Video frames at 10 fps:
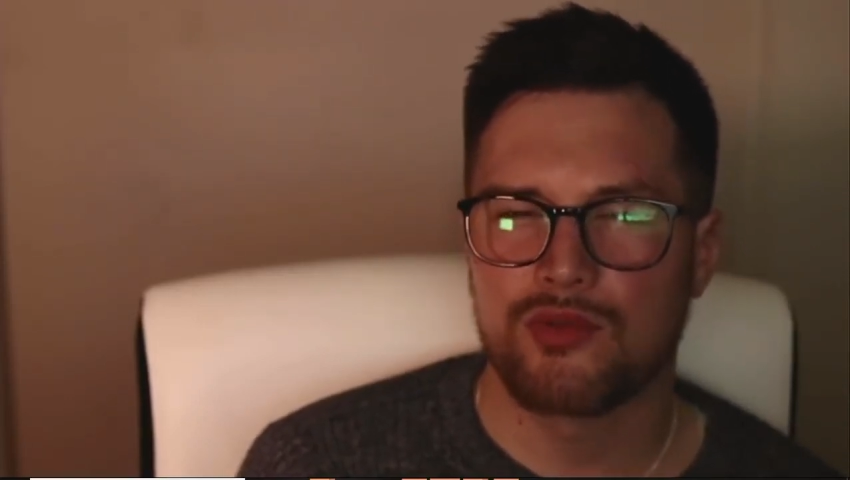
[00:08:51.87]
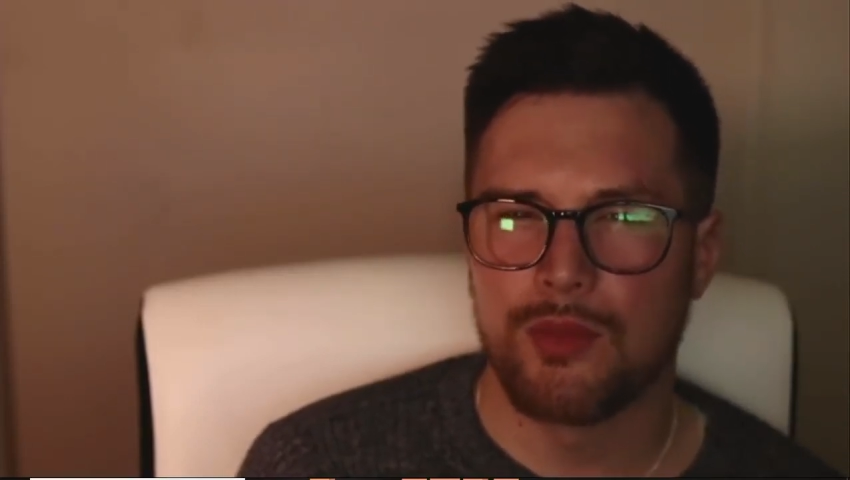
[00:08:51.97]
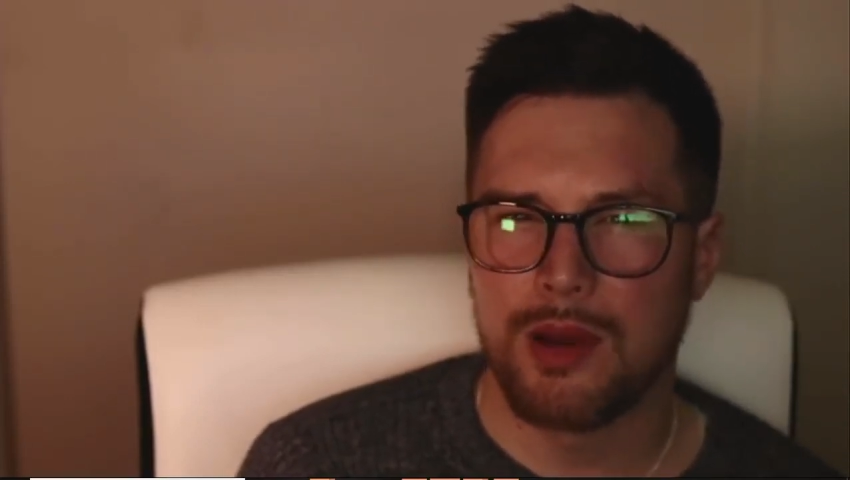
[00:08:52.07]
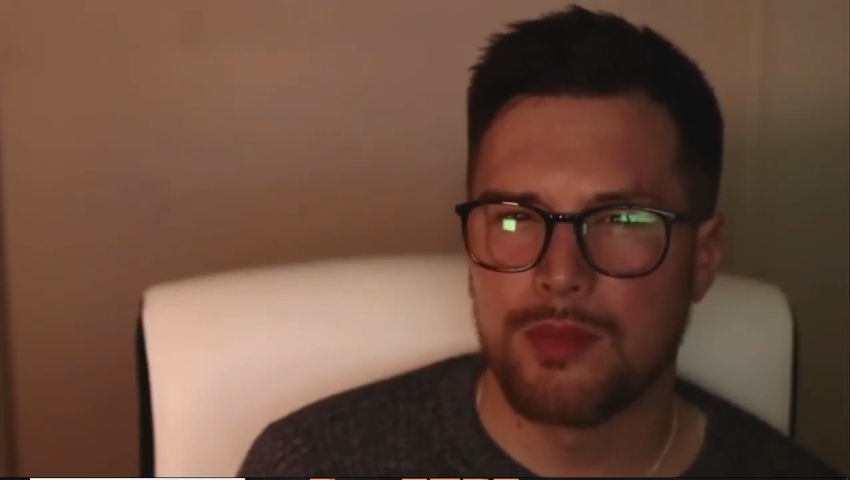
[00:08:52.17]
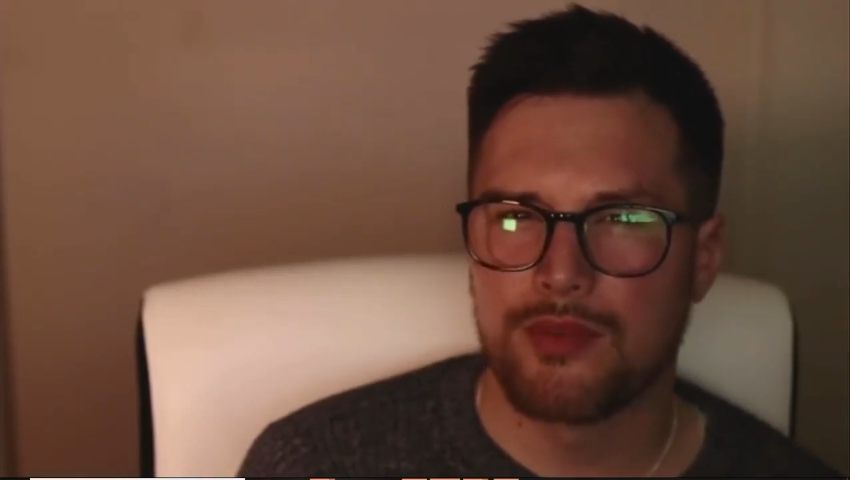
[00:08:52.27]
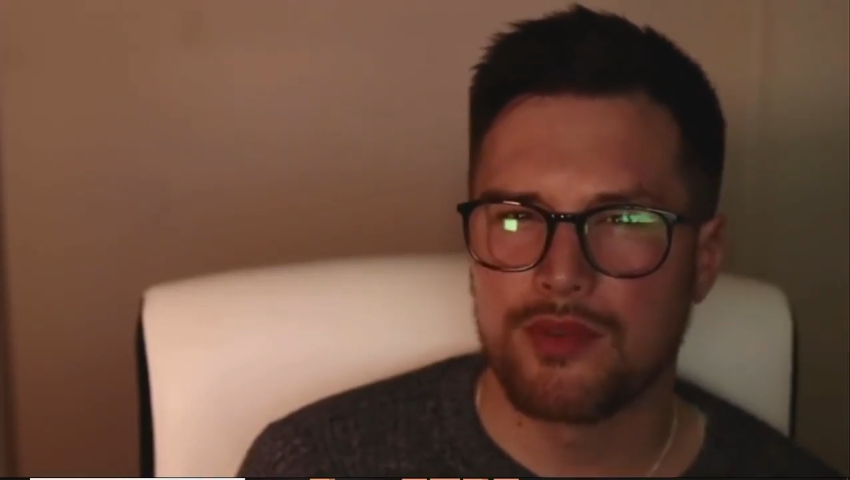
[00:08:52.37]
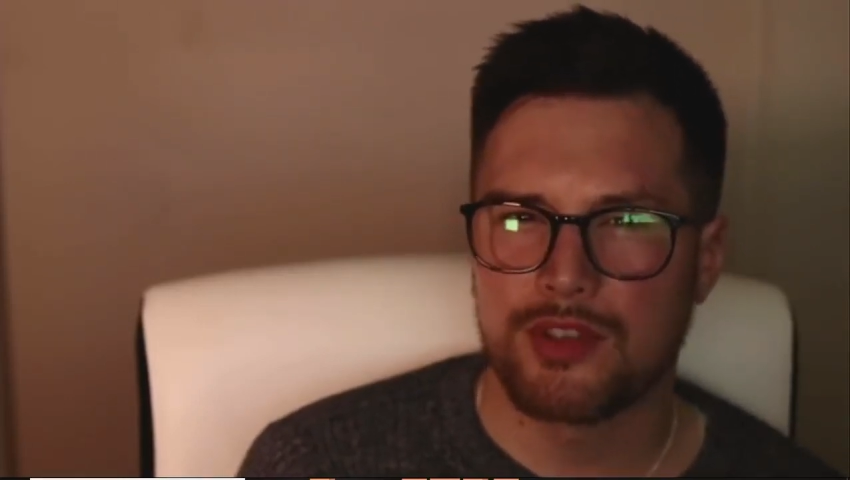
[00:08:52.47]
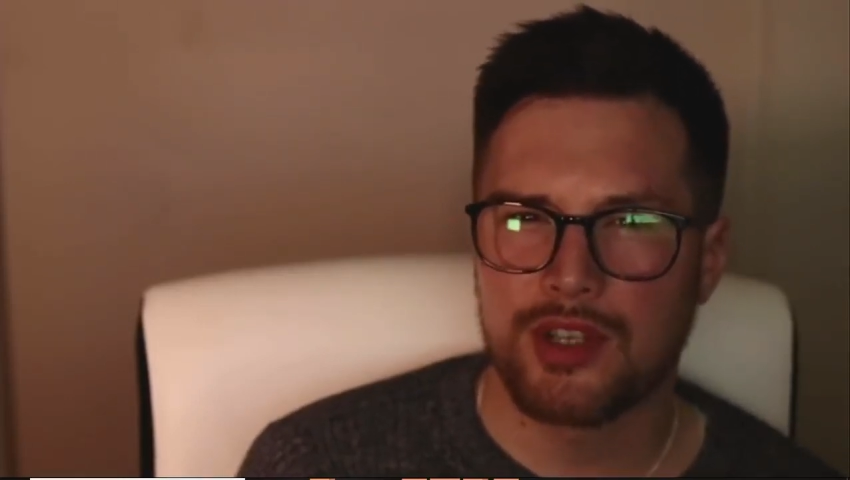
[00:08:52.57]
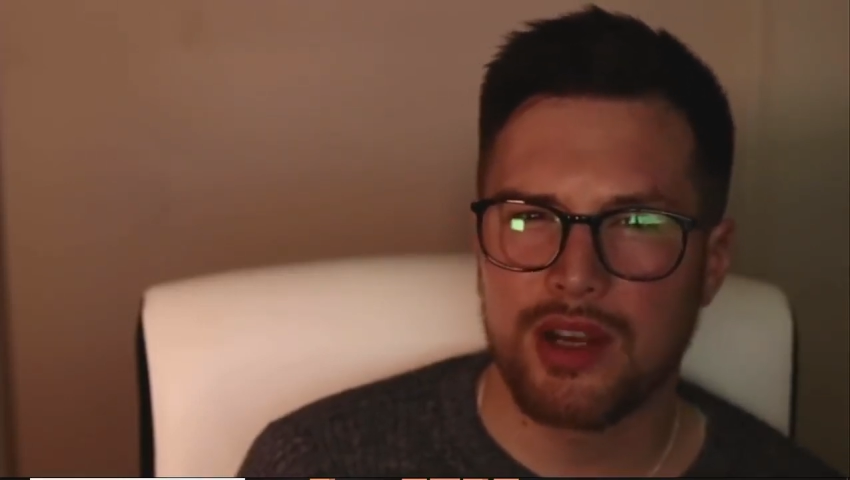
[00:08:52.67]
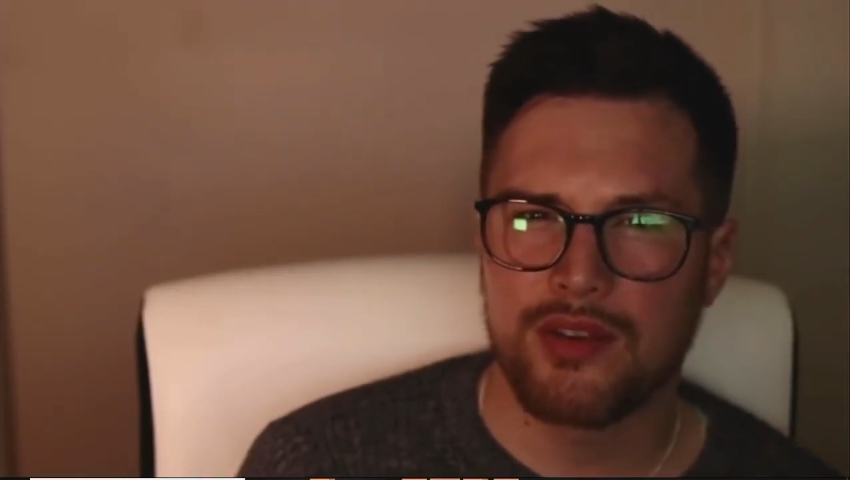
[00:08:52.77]
remember and
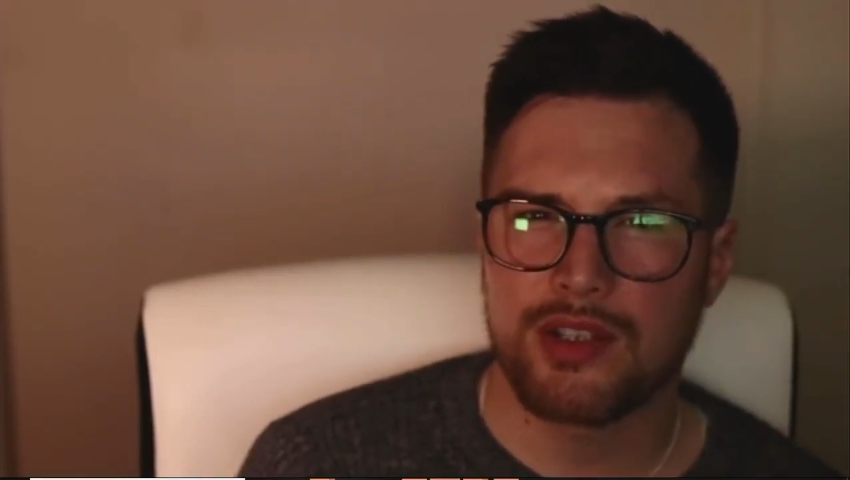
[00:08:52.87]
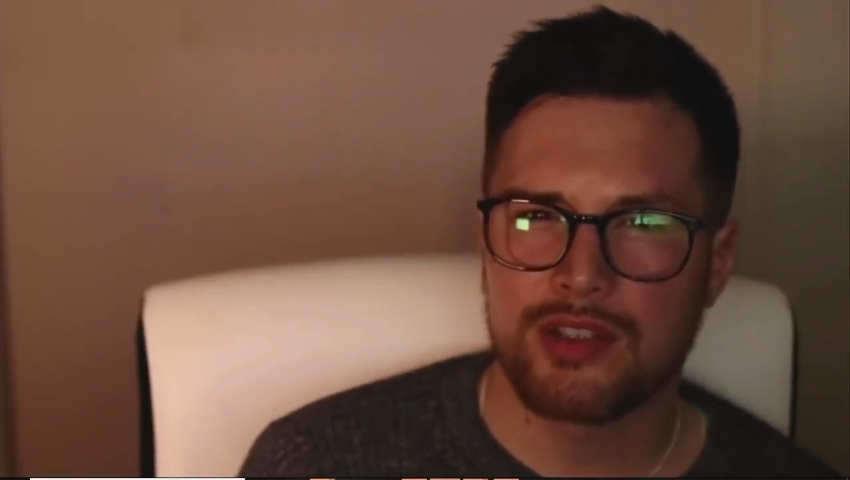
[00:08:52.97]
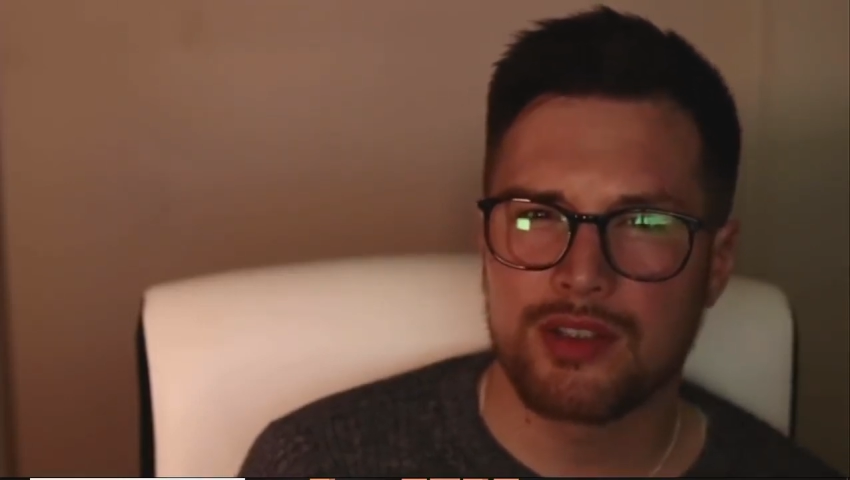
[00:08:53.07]
cherish.